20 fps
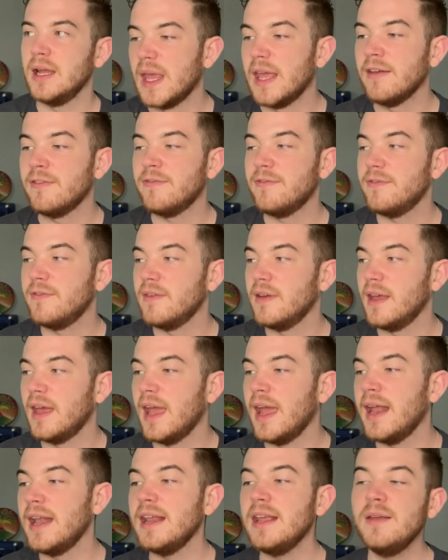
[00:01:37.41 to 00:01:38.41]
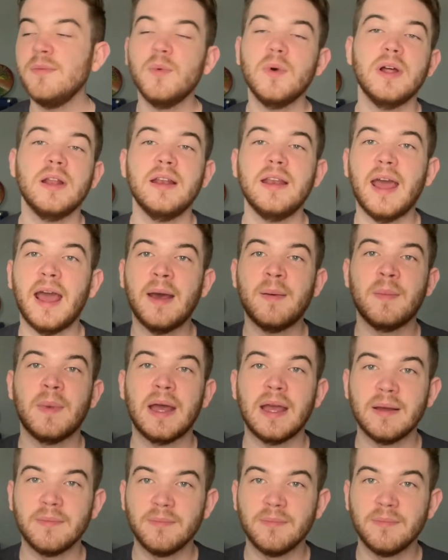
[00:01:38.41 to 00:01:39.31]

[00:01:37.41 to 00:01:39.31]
If anyone at my